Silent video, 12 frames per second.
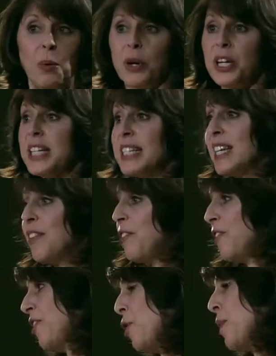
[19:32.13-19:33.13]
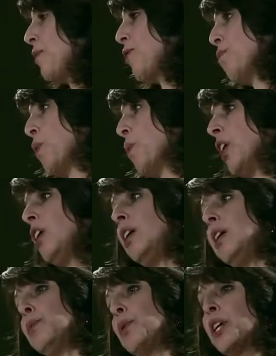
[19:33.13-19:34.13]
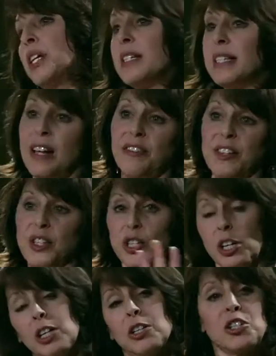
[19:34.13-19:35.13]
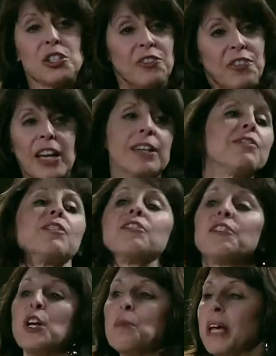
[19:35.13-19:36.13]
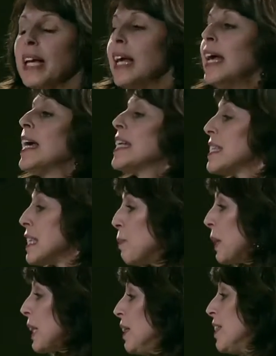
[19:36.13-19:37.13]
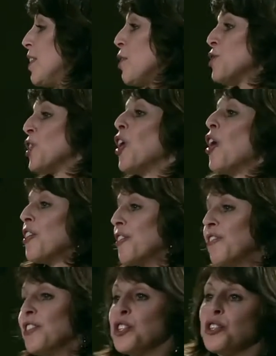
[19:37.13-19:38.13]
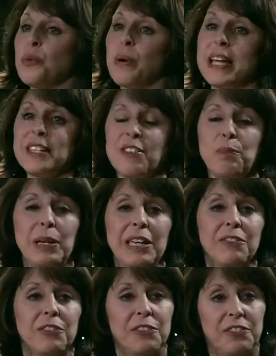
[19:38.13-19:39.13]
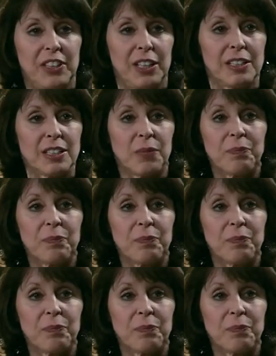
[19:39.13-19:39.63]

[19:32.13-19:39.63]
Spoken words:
We're going to seek fulfillment from the world. We're going to self-indulge to find fulfillment. Typically, those are artificial ways of being fulfilled.